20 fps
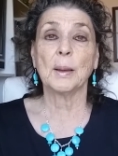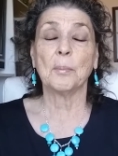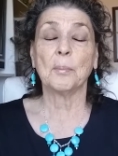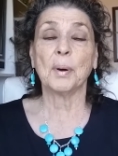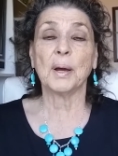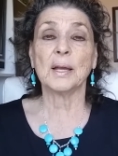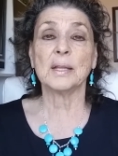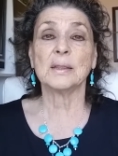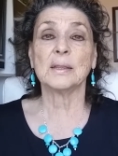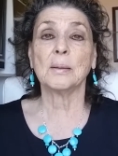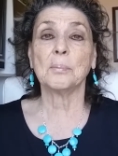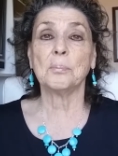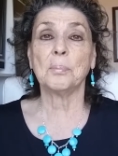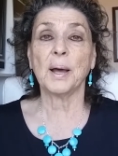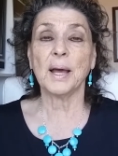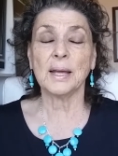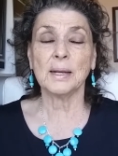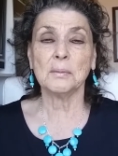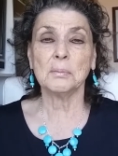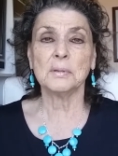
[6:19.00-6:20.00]
But the
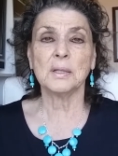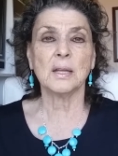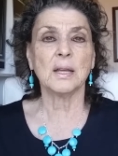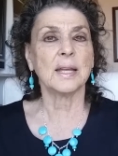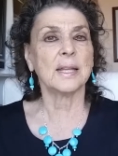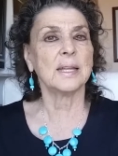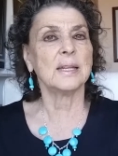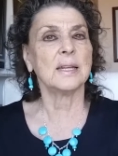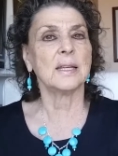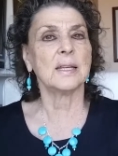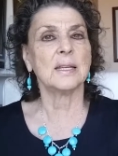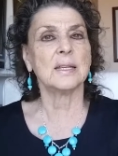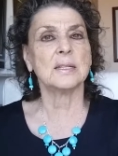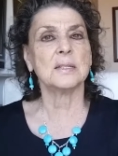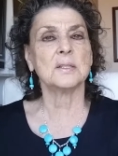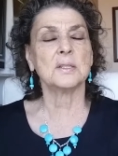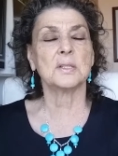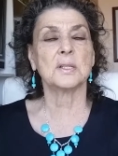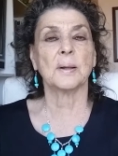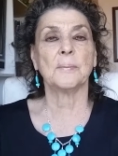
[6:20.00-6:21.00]
bottom line
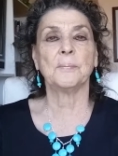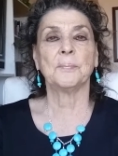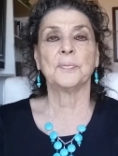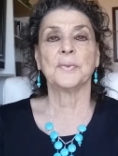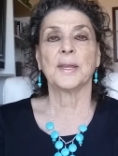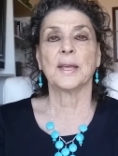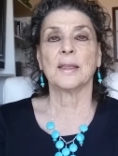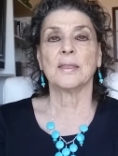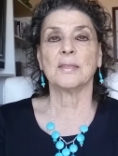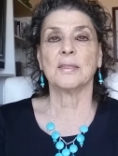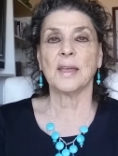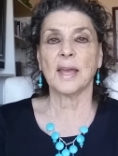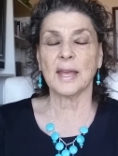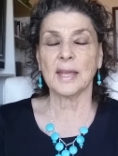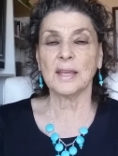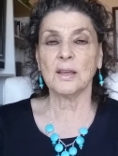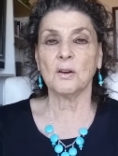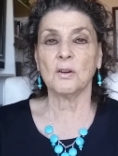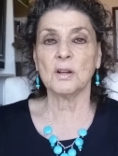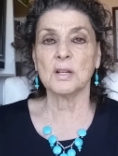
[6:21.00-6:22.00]
is
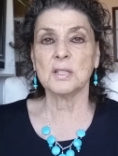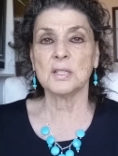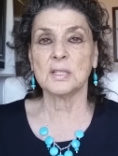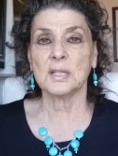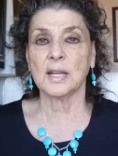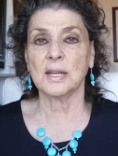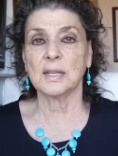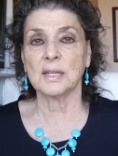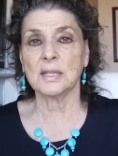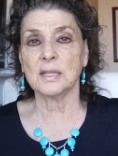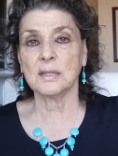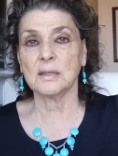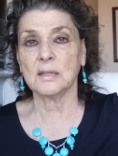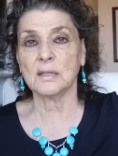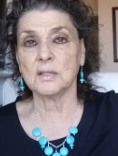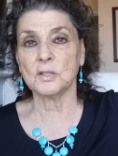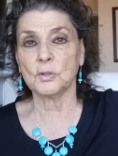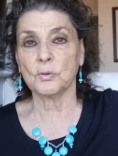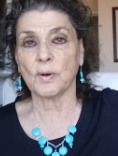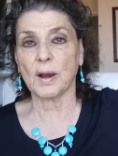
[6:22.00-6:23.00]
they are sending
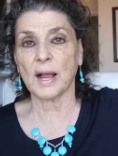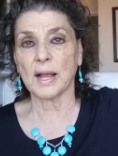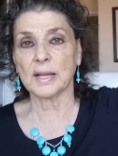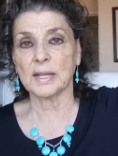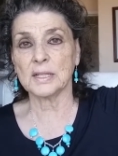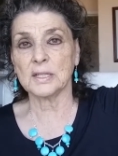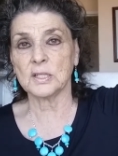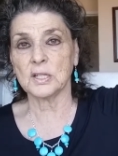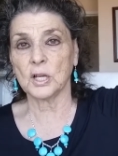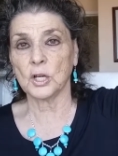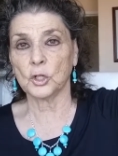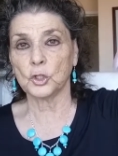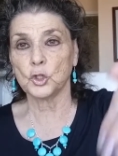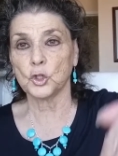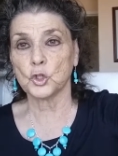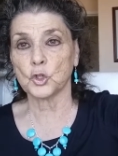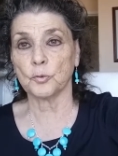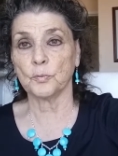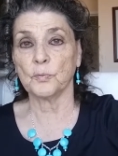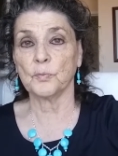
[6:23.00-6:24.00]
these rockets
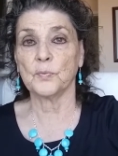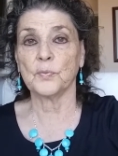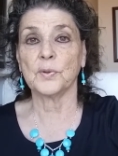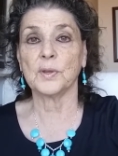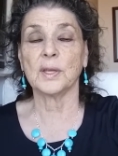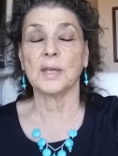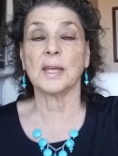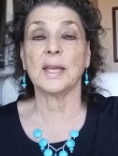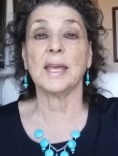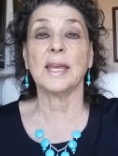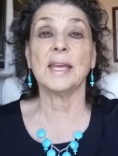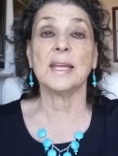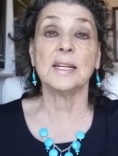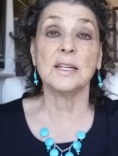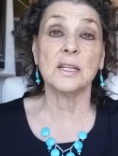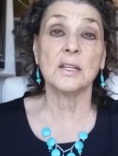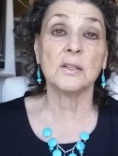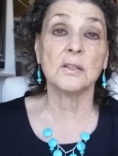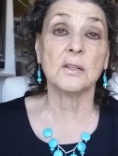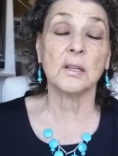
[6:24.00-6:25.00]

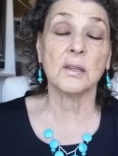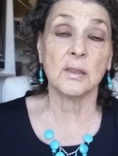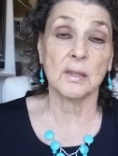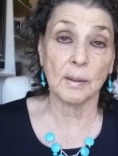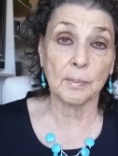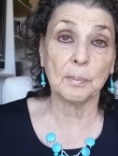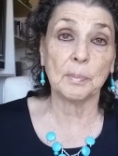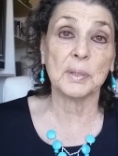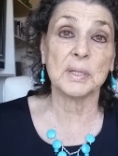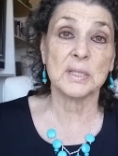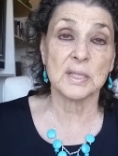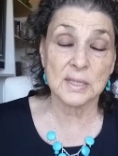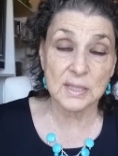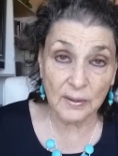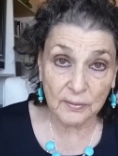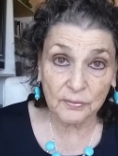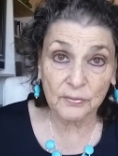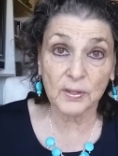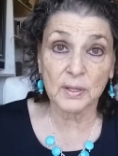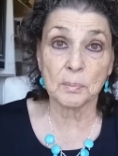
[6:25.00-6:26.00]
into the
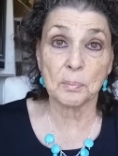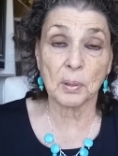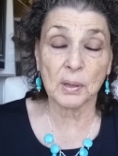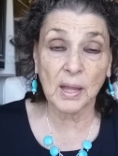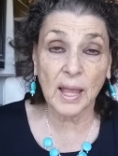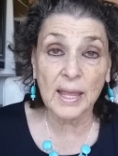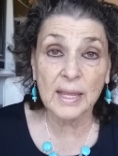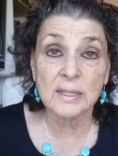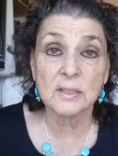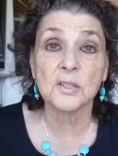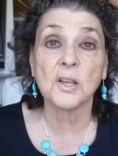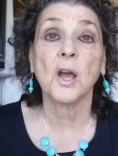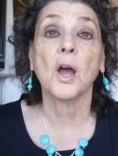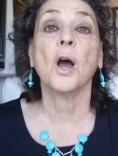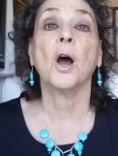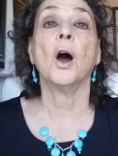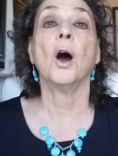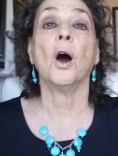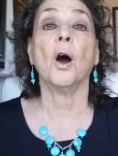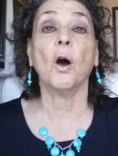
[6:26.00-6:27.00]
Pacific plate
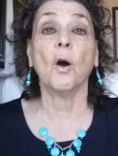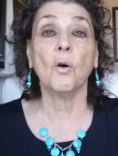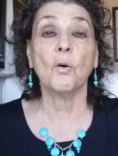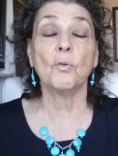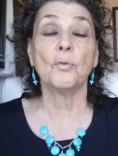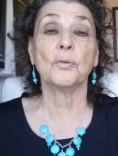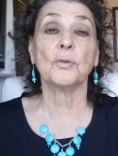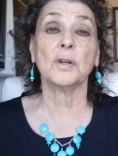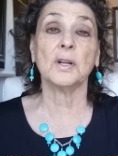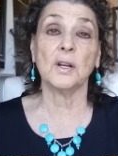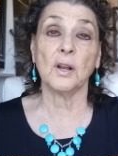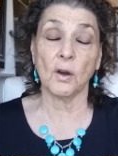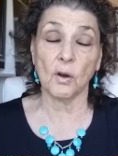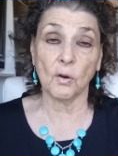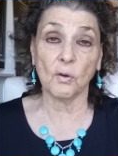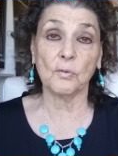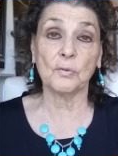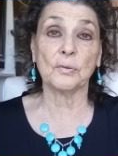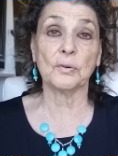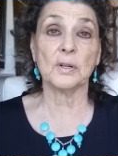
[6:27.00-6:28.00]
over and
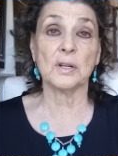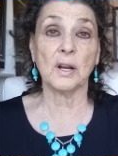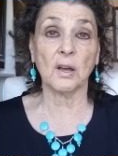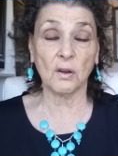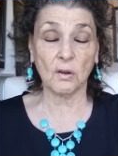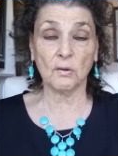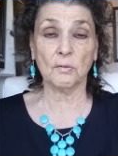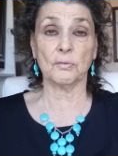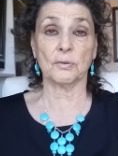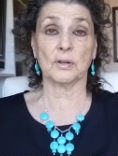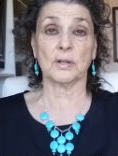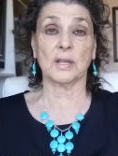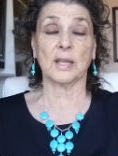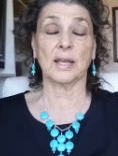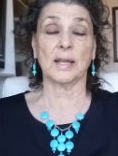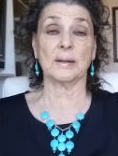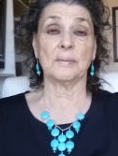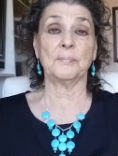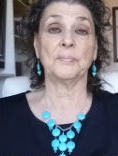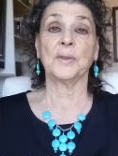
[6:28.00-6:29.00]
over and over
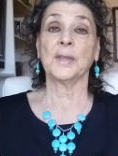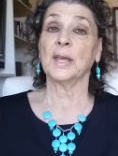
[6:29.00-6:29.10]
again.